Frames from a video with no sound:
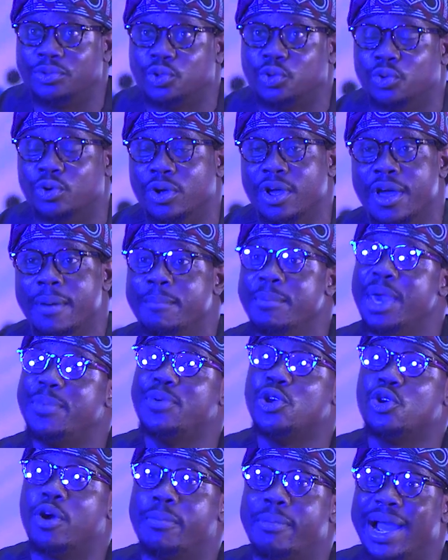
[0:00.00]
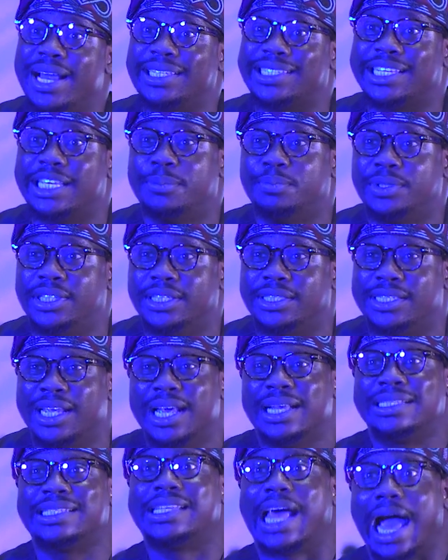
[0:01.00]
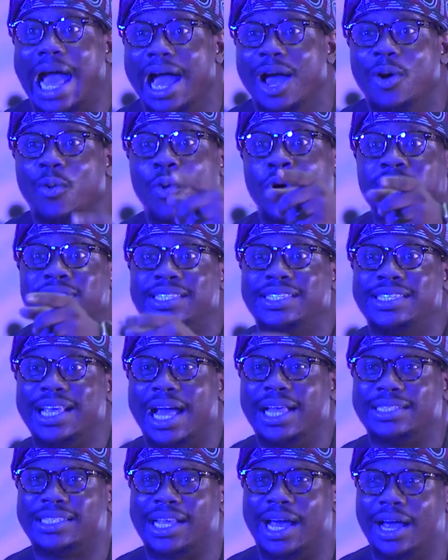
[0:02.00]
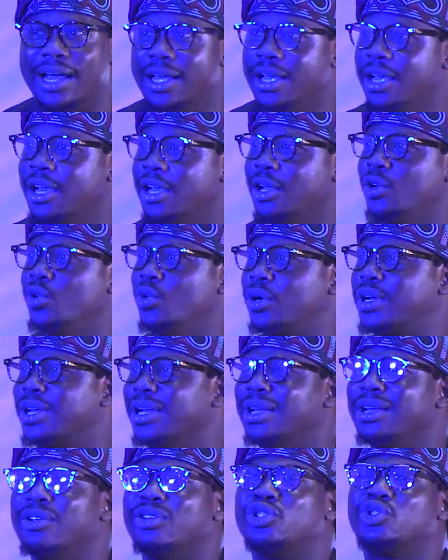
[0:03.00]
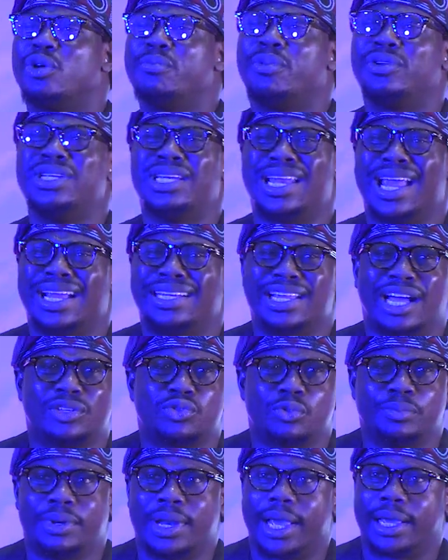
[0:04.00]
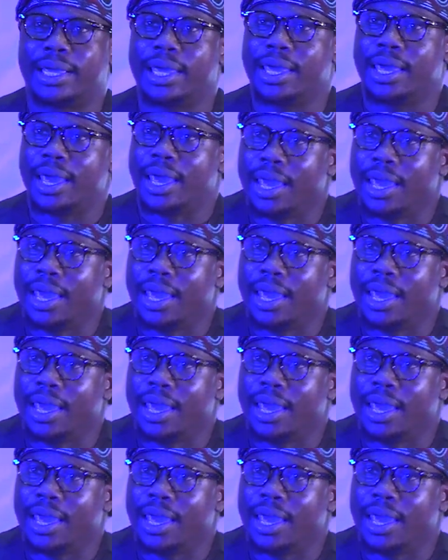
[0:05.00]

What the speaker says: 2. Maybe your mind skipped it. Sir, what is the answer? Look, somebody like that would be like,